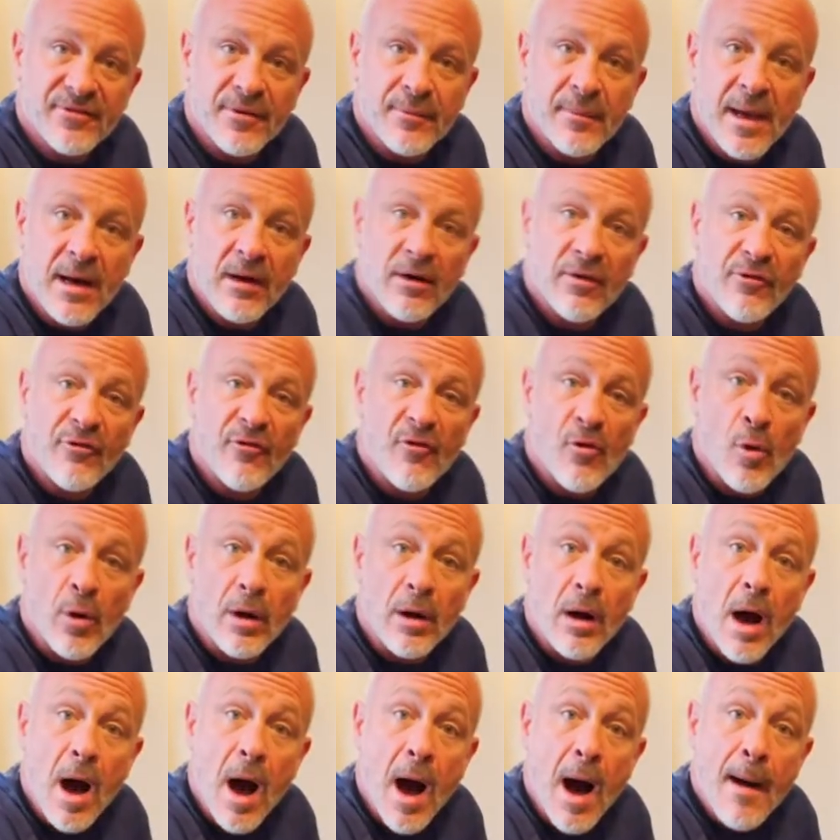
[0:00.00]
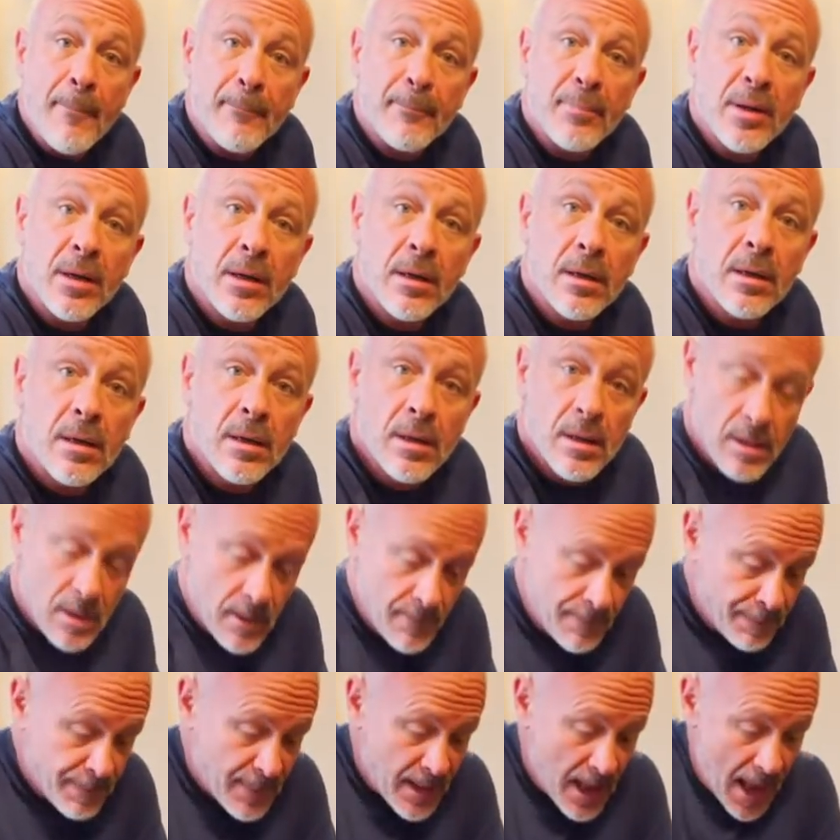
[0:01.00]
from L4 up,
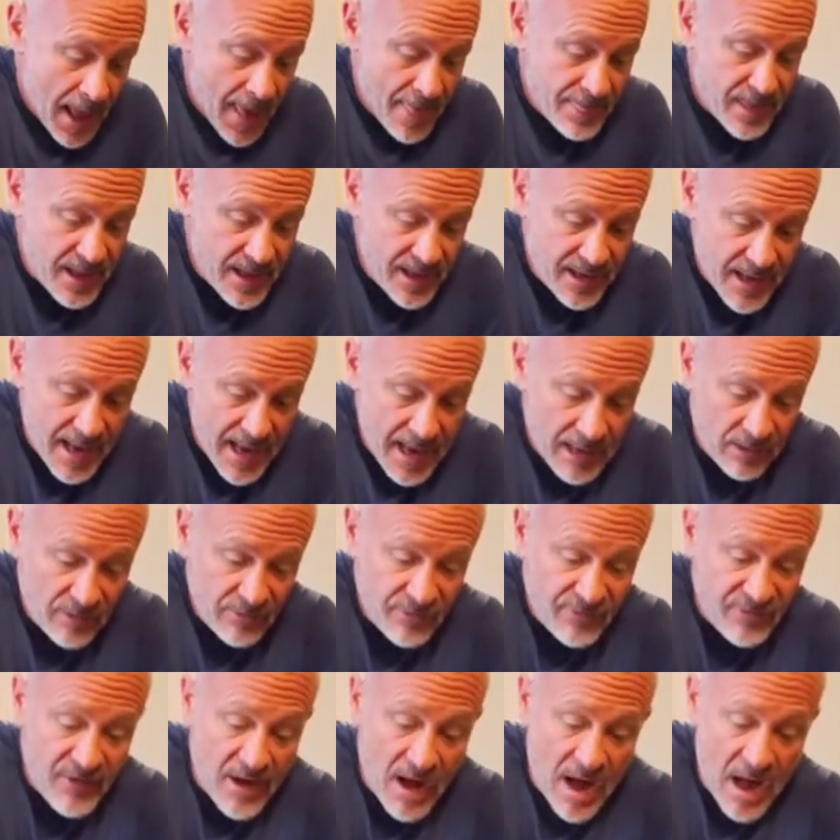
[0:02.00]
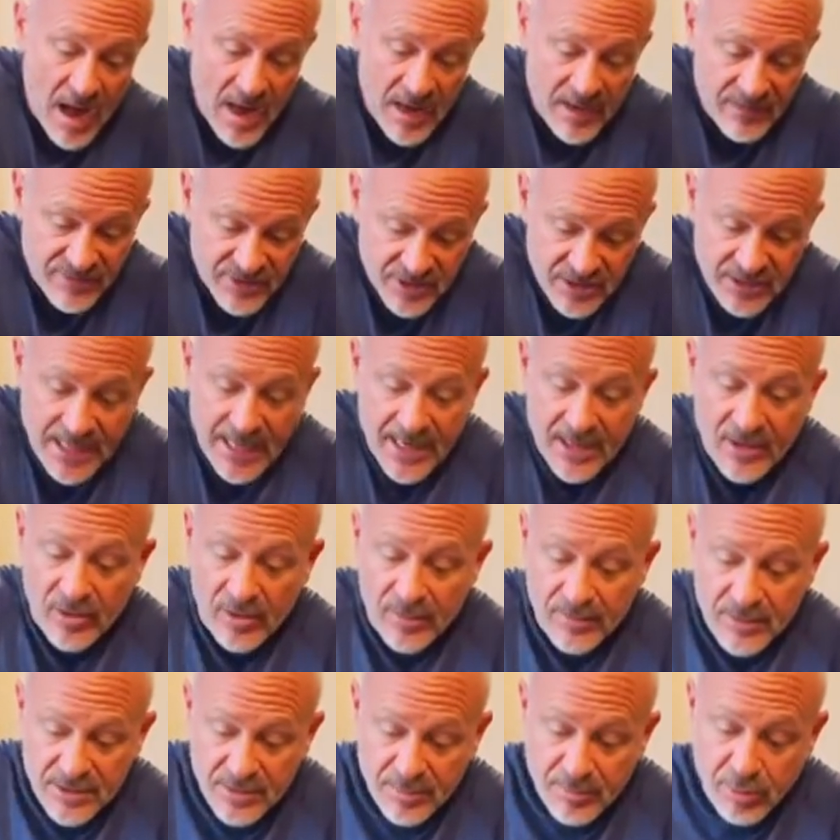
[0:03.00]
and then L5
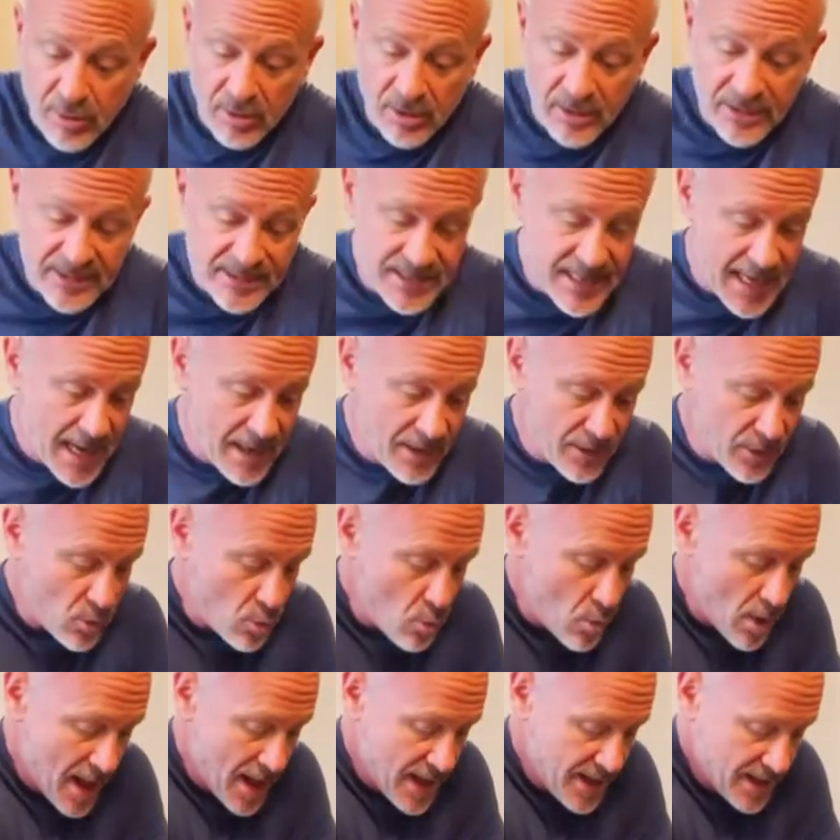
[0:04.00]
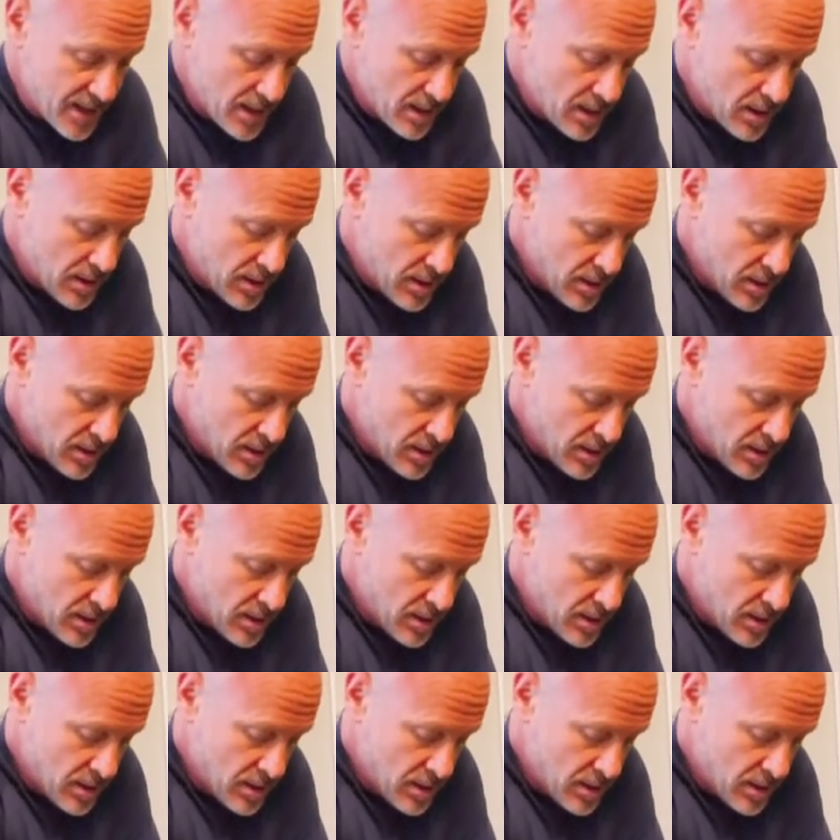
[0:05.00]
sacrum is pulling down away.